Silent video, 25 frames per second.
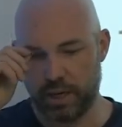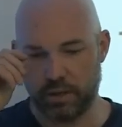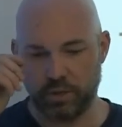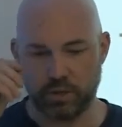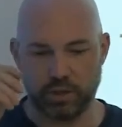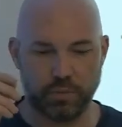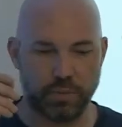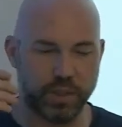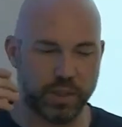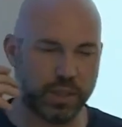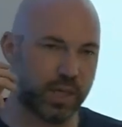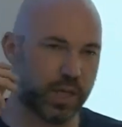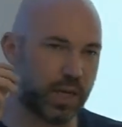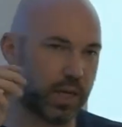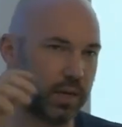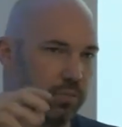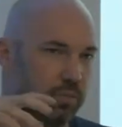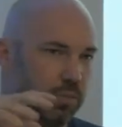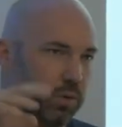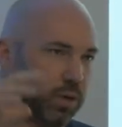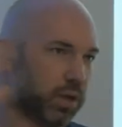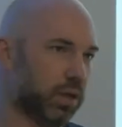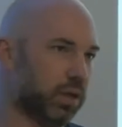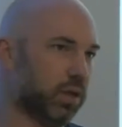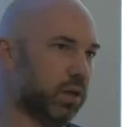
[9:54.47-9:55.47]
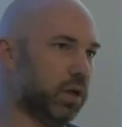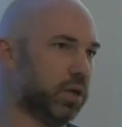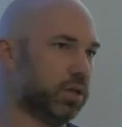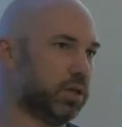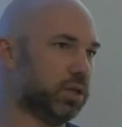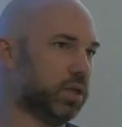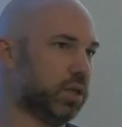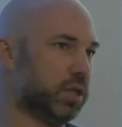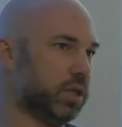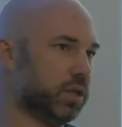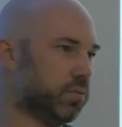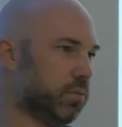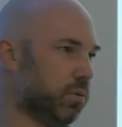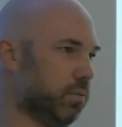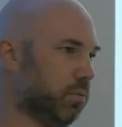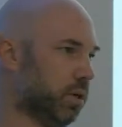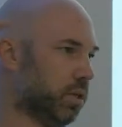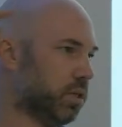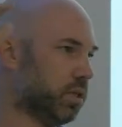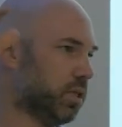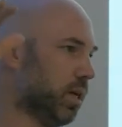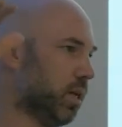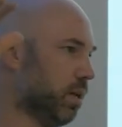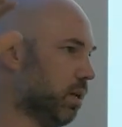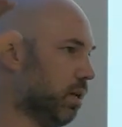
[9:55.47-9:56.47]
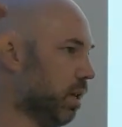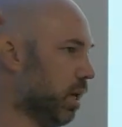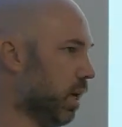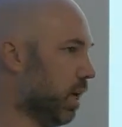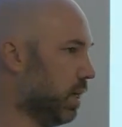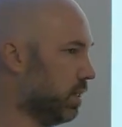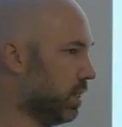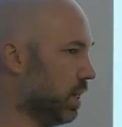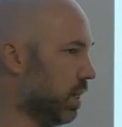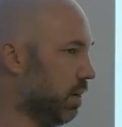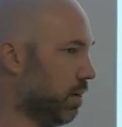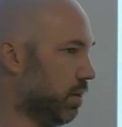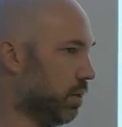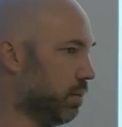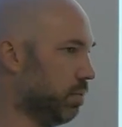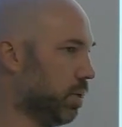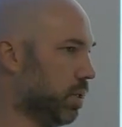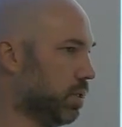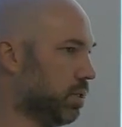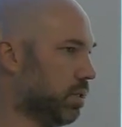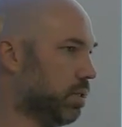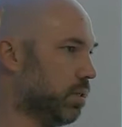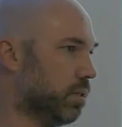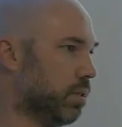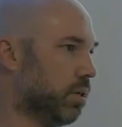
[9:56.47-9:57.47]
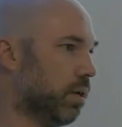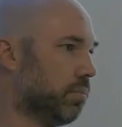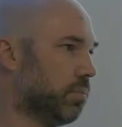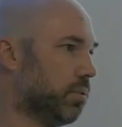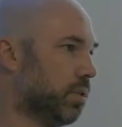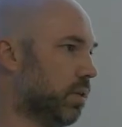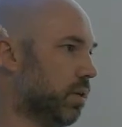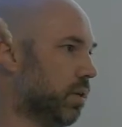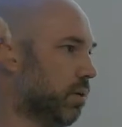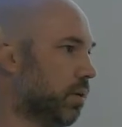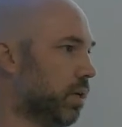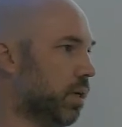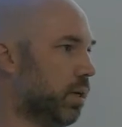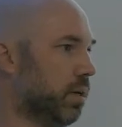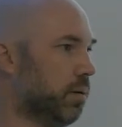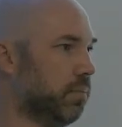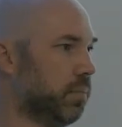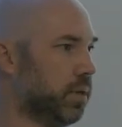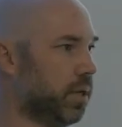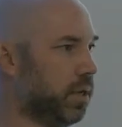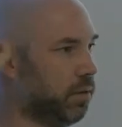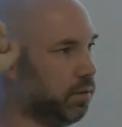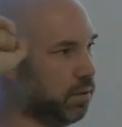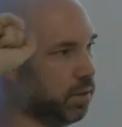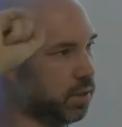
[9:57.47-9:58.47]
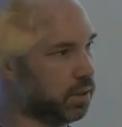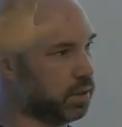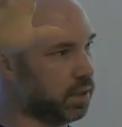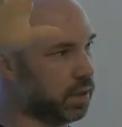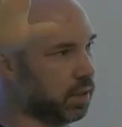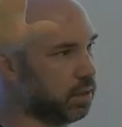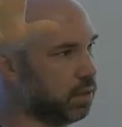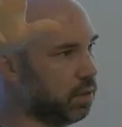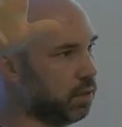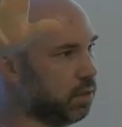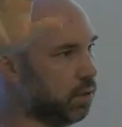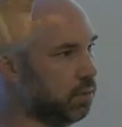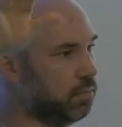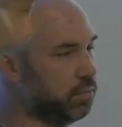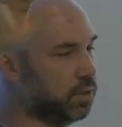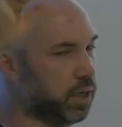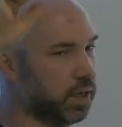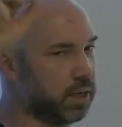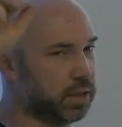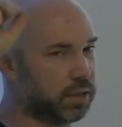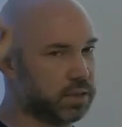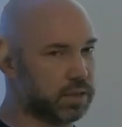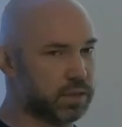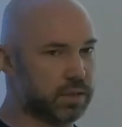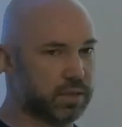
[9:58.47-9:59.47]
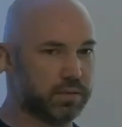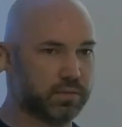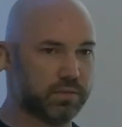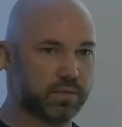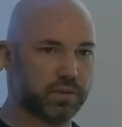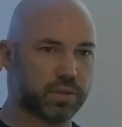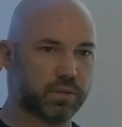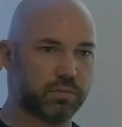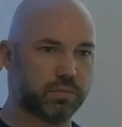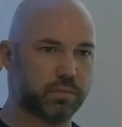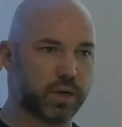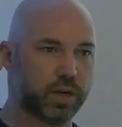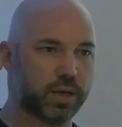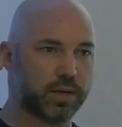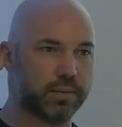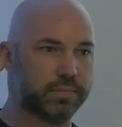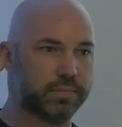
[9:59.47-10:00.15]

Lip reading: so we said we're going to launch this, we want to standardize how enterprises adopt Ethereum, here are the technical objectives, right?